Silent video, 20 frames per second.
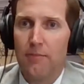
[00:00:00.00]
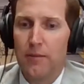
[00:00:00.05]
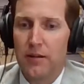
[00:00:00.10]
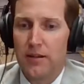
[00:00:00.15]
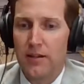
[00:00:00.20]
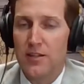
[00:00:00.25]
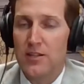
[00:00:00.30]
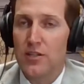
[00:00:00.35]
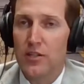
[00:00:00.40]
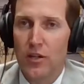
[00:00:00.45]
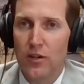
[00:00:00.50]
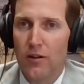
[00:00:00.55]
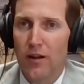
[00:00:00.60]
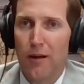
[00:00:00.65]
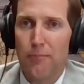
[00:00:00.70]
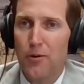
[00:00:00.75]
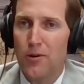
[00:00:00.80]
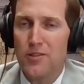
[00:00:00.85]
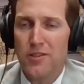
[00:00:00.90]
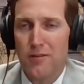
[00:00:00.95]
because
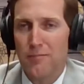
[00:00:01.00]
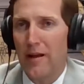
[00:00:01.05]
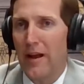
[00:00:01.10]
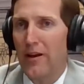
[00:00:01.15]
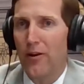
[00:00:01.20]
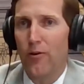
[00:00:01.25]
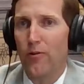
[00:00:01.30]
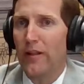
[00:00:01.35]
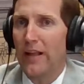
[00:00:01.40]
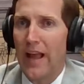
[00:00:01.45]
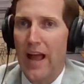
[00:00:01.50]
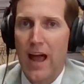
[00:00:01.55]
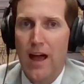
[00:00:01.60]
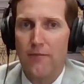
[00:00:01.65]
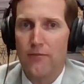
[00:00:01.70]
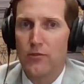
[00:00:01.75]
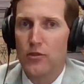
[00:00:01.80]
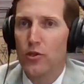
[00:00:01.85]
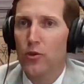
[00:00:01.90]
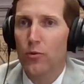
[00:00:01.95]
a person might only
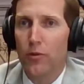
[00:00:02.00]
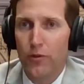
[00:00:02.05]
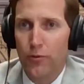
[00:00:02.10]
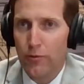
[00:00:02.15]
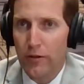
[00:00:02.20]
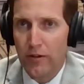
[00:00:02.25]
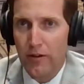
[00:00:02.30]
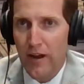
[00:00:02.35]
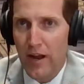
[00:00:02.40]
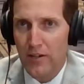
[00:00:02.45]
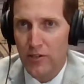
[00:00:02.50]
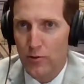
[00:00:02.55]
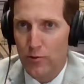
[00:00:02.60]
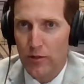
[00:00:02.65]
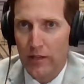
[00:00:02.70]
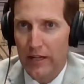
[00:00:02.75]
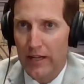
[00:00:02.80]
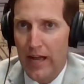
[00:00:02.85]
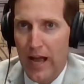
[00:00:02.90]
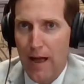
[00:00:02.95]
have 2 or 3
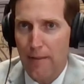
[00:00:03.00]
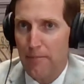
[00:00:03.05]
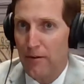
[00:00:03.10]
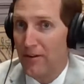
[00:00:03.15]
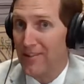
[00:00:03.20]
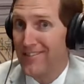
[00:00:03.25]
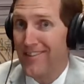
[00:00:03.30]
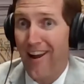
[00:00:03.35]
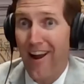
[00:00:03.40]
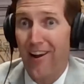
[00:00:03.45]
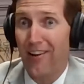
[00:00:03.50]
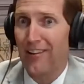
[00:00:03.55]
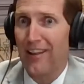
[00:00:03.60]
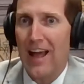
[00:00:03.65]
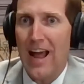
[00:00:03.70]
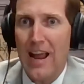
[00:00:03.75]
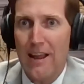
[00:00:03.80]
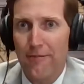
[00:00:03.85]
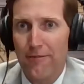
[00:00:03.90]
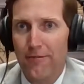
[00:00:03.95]
interactions with a cop their entire
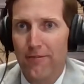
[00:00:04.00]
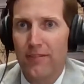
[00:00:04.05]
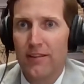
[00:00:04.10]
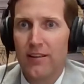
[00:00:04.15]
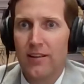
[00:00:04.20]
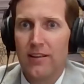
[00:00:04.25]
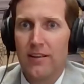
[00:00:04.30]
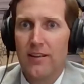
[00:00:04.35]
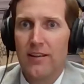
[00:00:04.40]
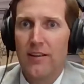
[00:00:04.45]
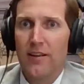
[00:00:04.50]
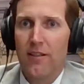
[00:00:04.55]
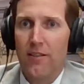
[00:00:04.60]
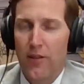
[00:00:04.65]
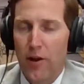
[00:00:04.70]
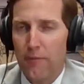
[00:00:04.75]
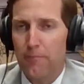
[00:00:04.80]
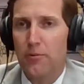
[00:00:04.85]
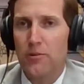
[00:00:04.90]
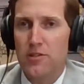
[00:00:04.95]
life. Yeah.
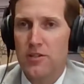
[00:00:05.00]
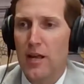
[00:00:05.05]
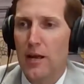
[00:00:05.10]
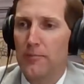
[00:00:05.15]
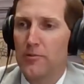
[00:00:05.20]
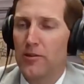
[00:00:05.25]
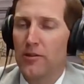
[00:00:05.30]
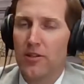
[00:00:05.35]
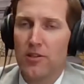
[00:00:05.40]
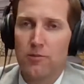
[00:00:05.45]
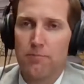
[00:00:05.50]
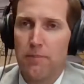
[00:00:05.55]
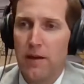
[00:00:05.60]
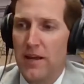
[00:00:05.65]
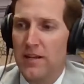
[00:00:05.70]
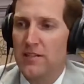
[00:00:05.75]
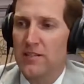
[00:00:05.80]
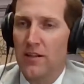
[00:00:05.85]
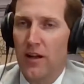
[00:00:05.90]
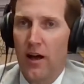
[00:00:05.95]
Their perception is
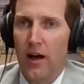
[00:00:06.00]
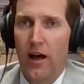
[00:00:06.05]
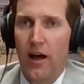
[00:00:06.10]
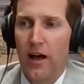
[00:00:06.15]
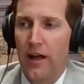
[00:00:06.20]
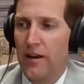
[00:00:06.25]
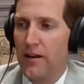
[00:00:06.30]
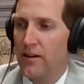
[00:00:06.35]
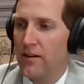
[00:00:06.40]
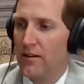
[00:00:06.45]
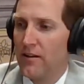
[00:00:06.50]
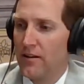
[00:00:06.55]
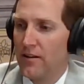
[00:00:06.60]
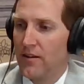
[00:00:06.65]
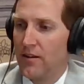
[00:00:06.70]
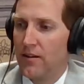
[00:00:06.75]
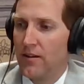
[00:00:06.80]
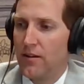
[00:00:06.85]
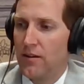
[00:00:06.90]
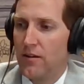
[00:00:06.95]
based on
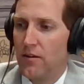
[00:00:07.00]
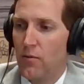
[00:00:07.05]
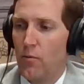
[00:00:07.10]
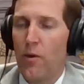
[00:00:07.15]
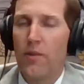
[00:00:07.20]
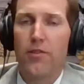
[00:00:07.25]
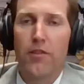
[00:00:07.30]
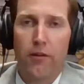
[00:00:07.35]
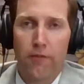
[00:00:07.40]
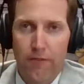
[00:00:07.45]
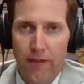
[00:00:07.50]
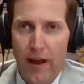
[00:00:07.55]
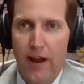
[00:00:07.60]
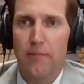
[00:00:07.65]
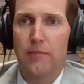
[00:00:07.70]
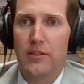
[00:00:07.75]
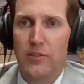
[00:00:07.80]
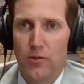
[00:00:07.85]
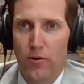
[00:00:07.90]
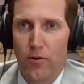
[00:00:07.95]
what their
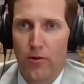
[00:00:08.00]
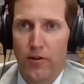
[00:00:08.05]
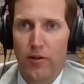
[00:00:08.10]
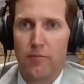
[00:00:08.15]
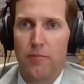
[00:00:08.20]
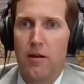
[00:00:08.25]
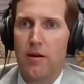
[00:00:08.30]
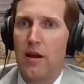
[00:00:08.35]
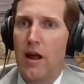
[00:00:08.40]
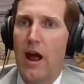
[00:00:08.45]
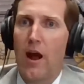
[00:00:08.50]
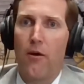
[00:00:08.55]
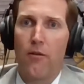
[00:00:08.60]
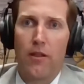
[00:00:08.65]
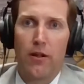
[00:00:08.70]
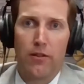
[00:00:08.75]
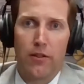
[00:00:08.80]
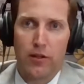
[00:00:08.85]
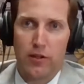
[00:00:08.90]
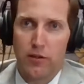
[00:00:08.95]
family told them and how
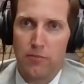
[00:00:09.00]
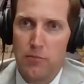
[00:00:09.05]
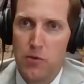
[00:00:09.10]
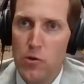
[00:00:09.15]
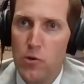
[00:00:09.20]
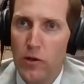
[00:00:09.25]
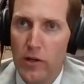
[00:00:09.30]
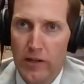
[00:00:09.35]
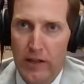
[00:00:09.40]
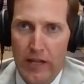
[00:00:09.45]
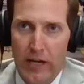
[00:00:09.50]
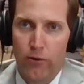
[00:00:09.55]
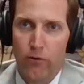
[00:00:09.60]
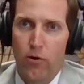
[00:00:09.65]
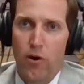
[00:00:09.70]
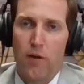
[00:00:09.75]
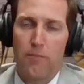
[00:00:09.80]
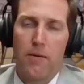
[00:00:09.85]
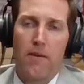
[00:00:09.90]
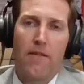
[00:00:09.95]
the community they
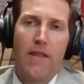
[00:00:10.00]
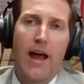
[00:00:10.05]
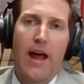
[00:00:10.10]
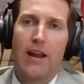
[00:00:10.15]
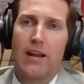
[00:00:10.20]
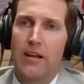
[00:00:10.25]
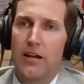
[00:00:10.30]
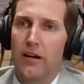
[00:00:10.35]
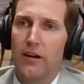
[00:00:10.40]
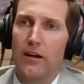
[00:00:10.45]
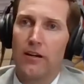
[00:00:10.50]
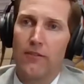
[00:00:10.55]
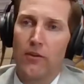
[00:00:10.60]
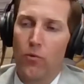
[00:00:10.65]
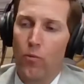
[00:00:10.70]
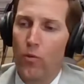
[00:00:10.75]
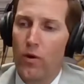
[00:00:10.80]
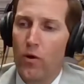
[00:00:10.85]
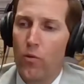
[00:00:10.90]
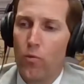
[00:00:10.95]
grew up in, that
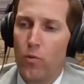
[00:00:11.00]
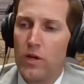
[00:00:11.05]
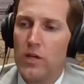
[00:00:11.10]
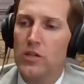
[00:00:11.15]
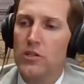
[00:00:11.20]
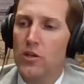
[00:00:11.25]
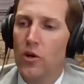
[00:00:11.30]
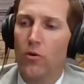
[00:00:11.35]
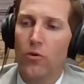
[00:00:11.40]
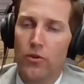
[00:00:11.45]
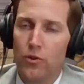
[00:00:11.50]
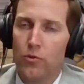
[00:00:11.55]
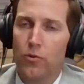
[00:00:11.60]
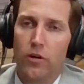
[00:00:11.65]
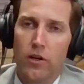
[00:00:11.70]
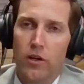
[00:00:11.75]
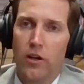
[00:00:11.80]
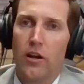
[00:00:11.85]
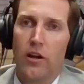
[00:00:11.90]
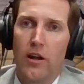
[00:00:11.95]
narrative. And we don't
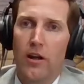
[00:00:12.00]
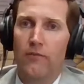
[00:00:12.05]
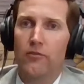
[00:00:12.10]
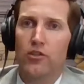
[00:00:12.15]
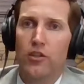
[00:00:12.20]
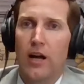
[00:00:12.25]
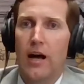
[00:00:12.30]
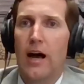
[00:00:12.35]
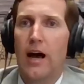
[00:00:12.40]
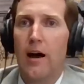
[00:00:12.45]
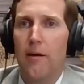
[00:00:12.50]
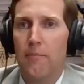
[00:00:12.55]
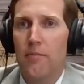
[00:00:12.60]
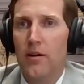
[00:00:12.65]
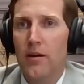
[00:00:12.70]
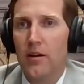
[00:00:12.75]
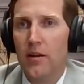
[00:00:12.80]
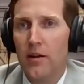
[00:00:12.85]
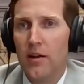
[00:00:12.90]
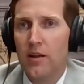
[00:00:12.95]
do a good enough job
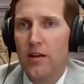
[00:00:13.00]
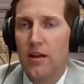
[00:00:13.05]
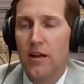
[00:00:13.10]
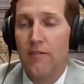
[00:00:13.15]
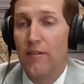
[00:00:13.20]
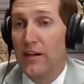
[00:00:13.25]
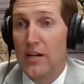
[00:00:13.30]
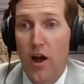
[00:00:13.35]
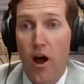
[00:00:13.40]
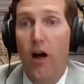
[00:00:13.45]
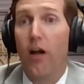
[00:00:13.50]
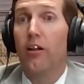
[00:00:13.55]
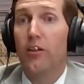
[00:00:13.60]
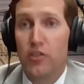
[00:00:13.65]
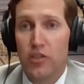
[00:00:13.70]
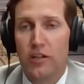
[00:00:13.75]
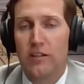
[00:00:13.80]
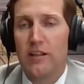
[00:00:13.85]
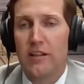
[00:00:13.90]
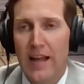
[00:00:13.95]
of
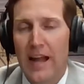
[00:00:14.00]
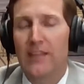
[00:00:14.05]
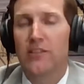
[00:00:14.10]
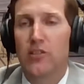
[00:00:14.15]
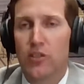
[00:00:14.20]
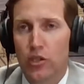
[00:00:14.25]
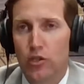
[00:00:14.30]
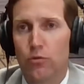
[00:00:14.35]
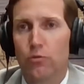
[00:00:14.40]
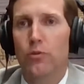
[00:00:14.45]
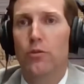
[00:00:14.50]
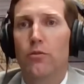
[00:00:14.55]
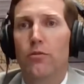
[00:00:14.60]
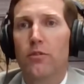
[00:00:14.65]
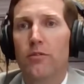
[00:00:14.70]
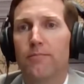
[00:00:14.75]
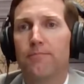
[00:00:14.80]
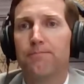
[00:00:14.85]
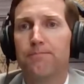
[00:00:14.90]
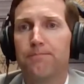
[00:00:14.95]
acknowledging that that's the truth.